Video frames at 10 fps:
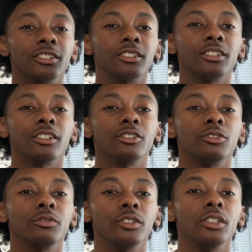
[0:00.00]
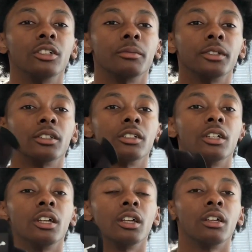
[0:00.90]
is another shoe video, man.
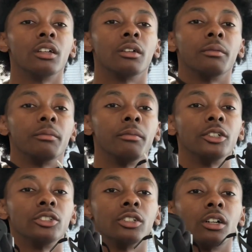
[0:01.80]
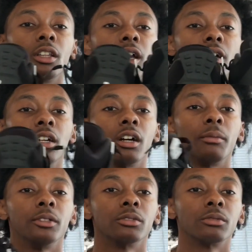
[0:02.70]
Make sure y'all like,
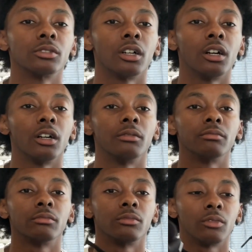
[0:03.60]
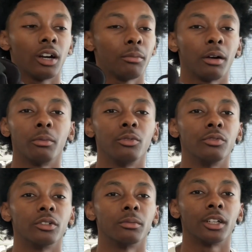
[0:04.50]
comment, subscribe. Why am I
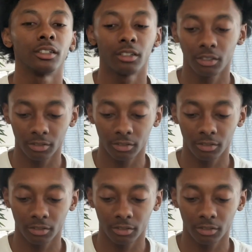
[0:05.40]
moving them like that?